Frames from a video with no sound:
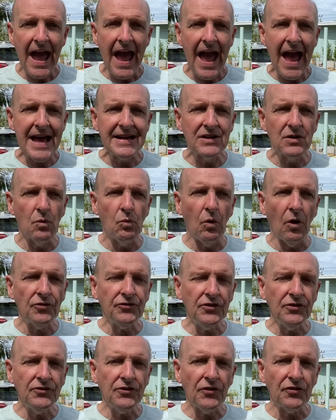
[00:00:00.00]
And it
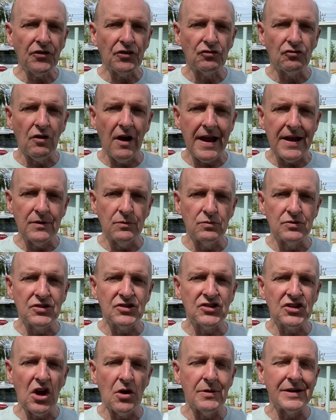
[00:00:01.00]
wasn't that the rain was
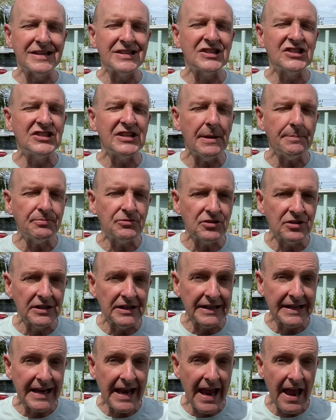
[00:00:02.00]
so
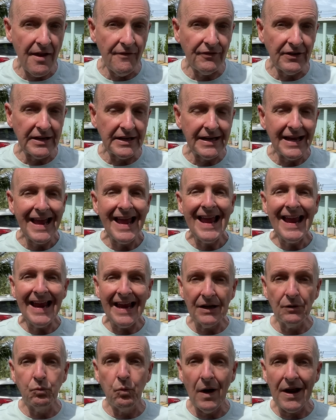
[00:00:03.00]
exceptionally heavy;
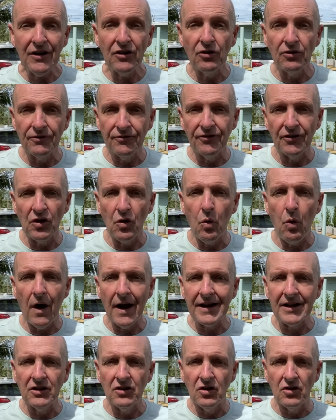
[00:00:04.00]
it went on for
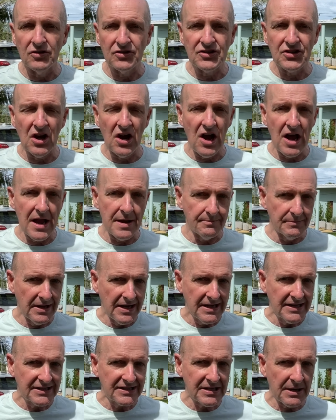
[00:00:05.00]
quite a long time,
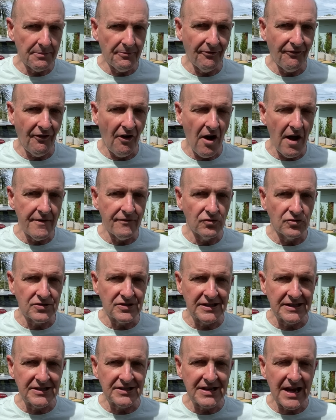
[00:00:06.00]
some 5 or
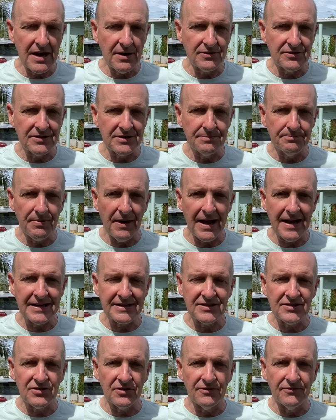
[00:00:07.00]
6 hours in
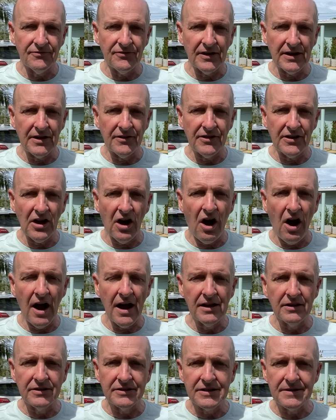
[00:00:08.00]
parts of the
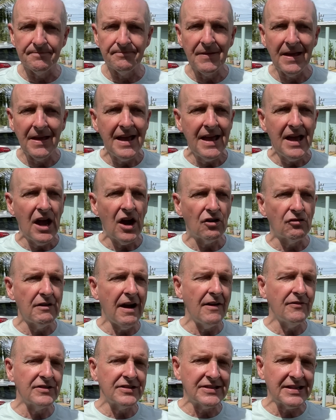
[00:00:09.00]
island.
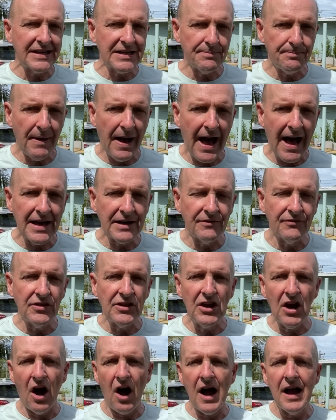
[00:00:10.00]
Around the centre part of
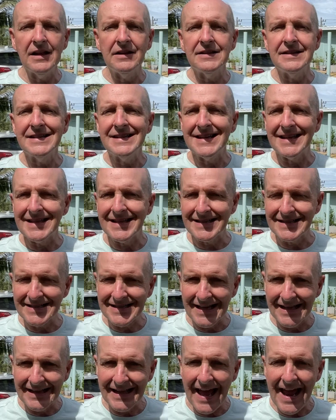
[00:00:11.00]
the island, the
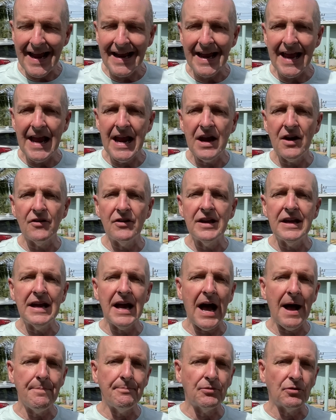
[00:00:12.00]
PHANG area,
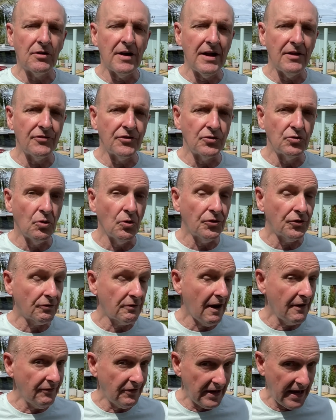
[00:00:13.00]
up around the north,
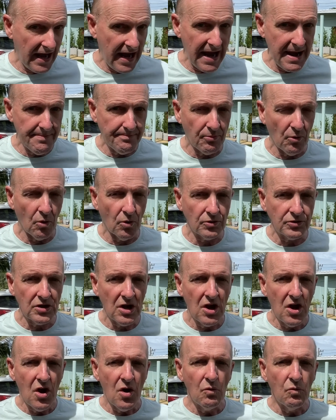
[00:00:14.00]
around the airport,
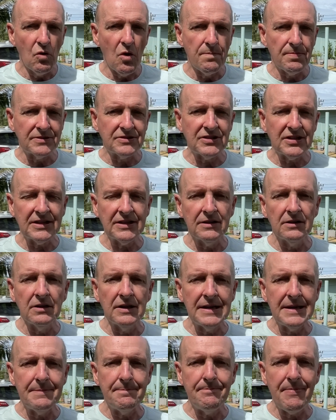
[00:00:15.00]
were
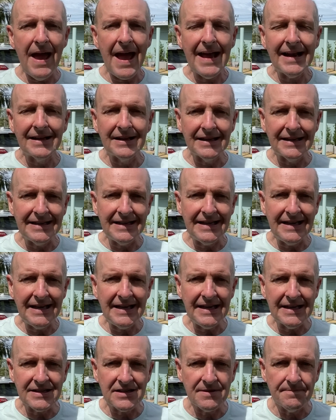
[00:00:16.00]
particularly badly
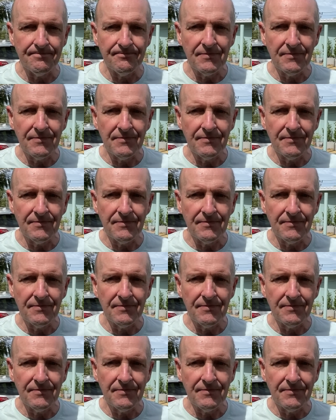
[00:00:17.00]
hit.